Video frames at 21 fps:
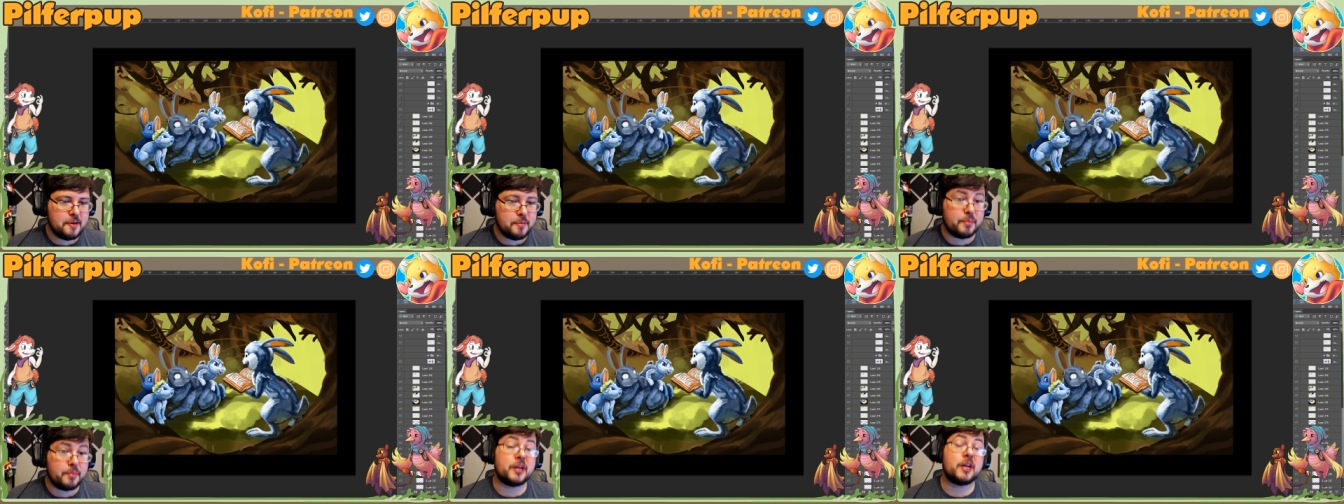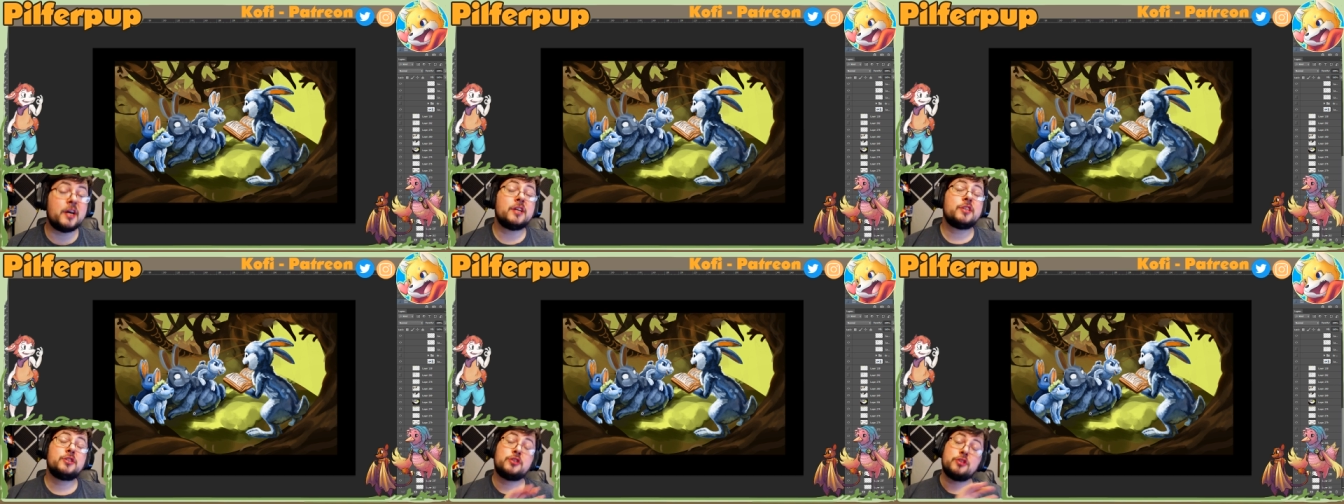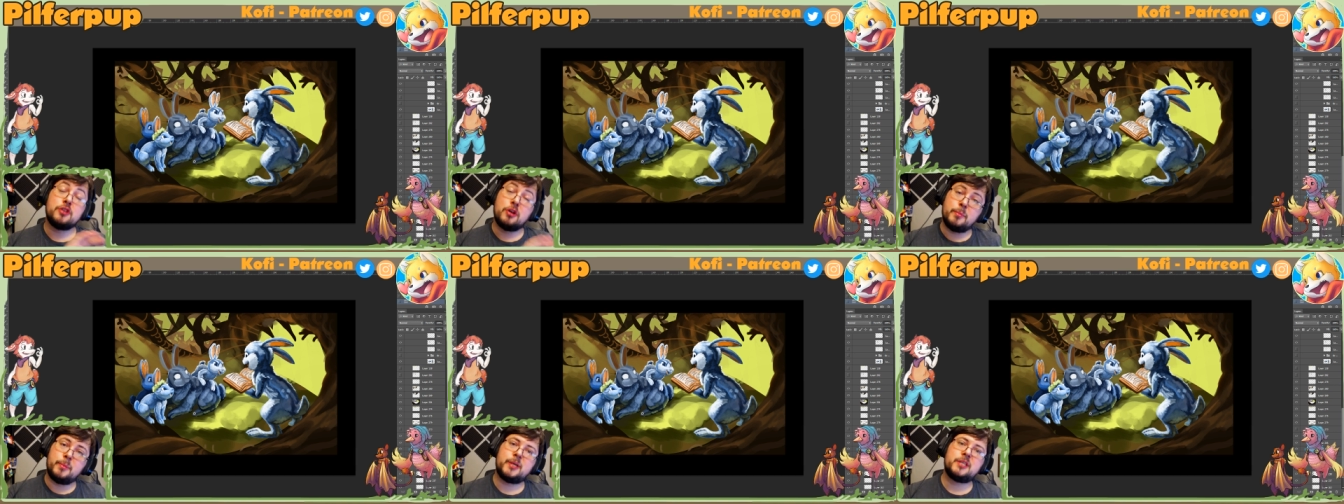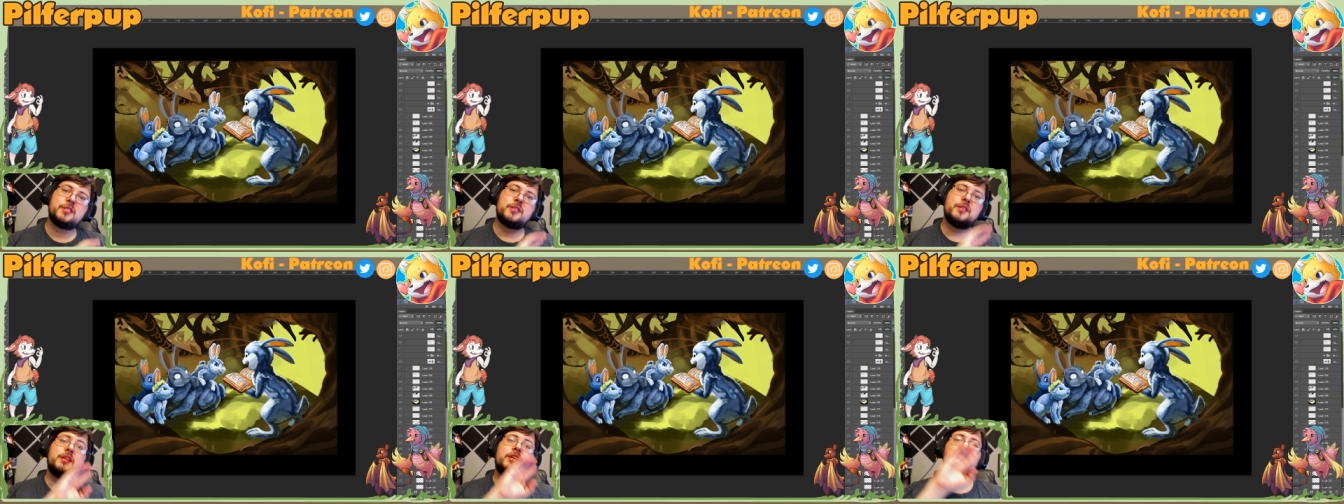but not so
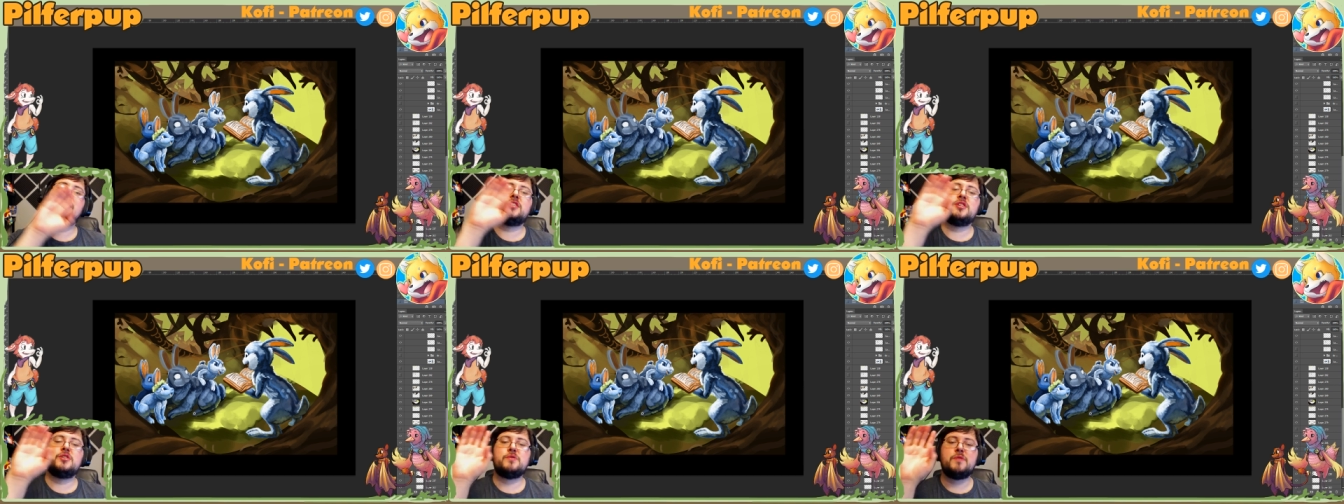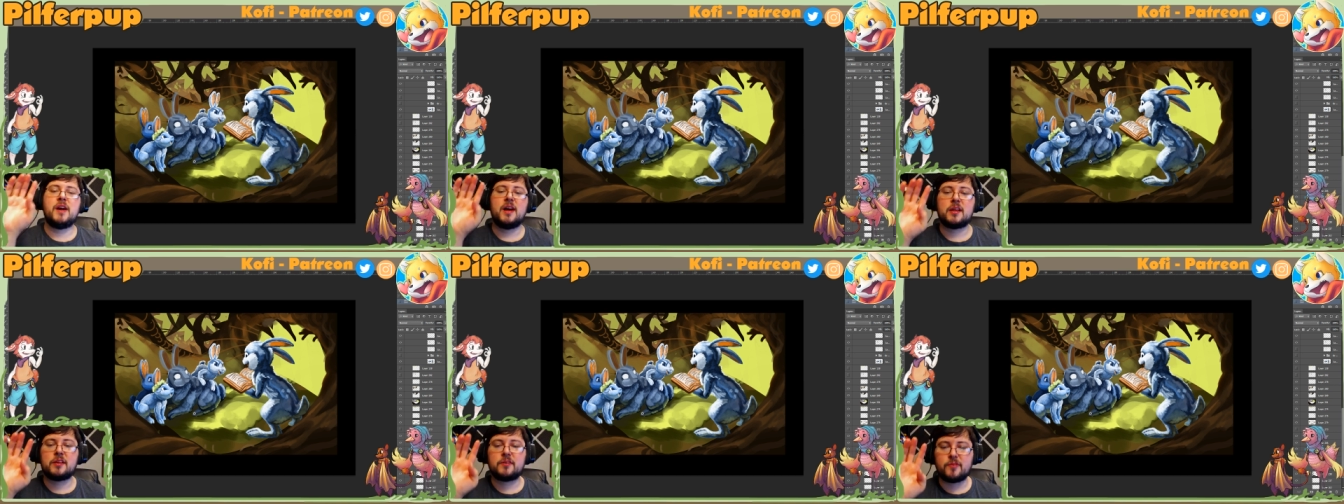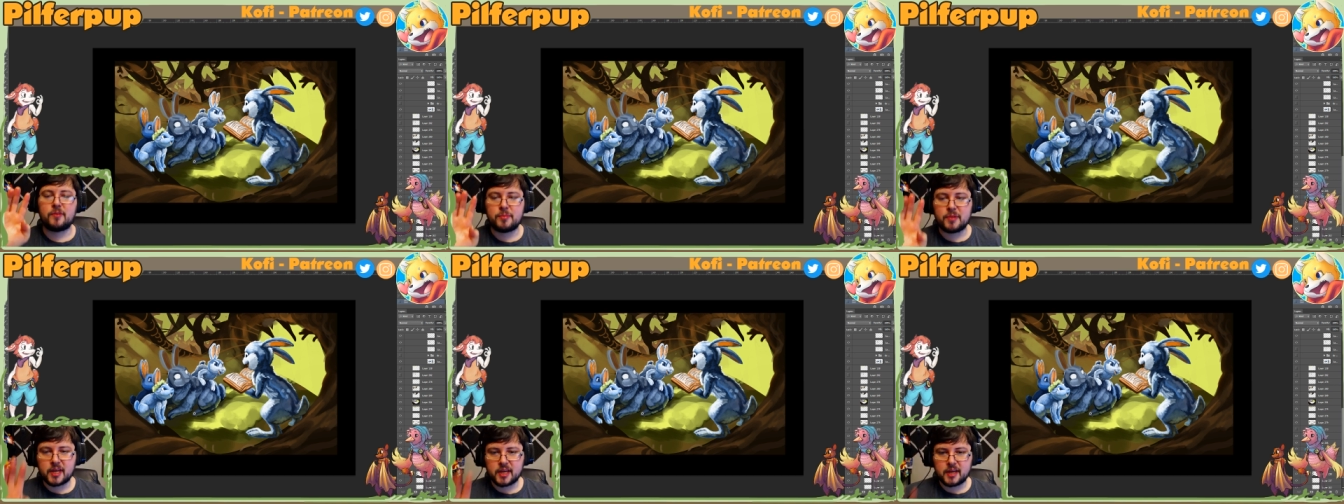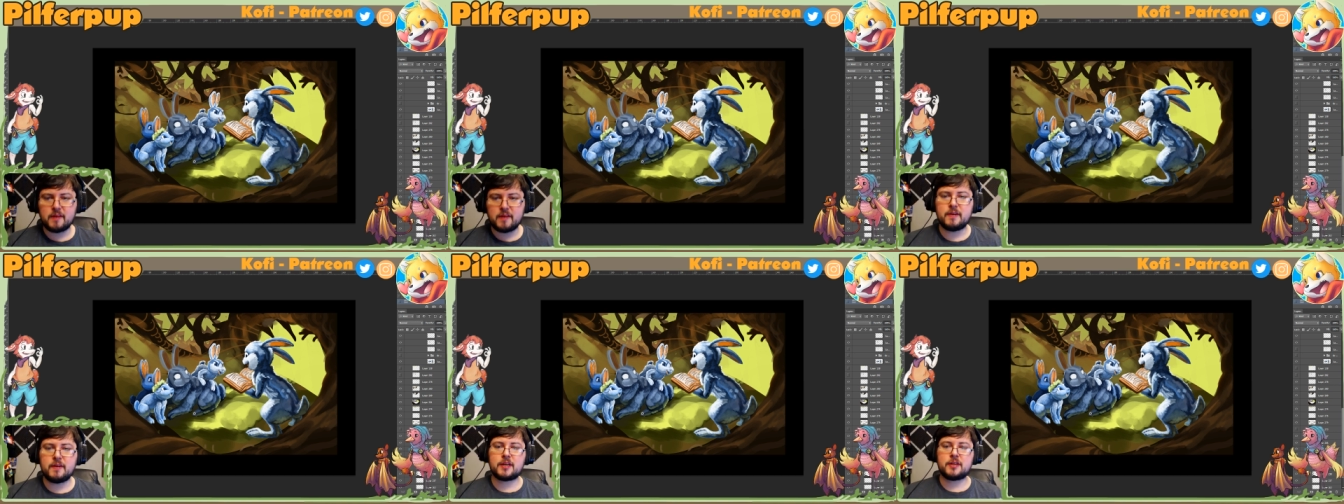much that it detracts from the
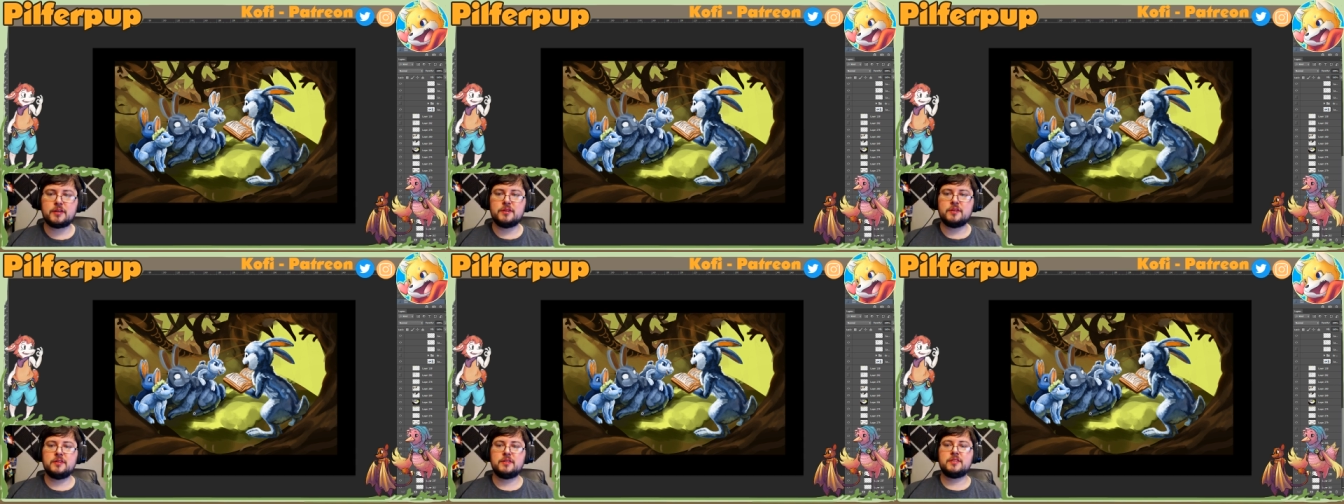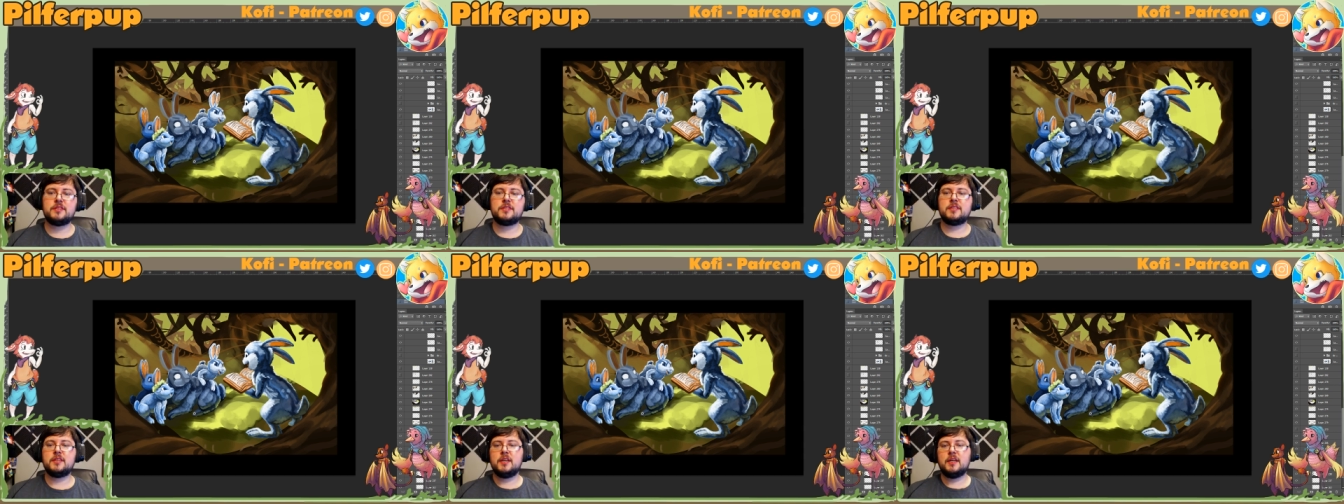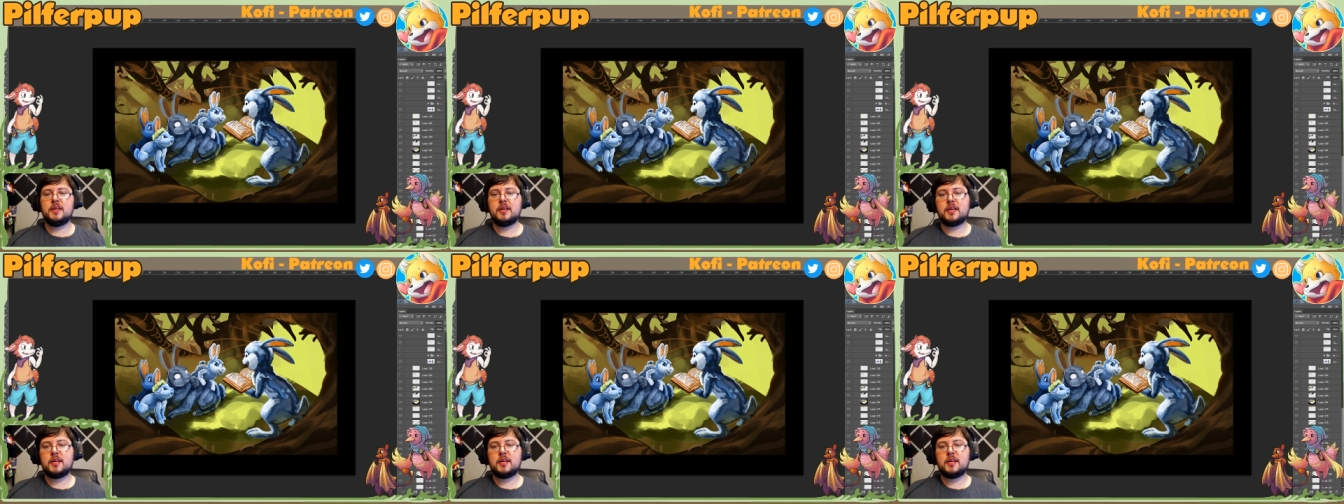characters,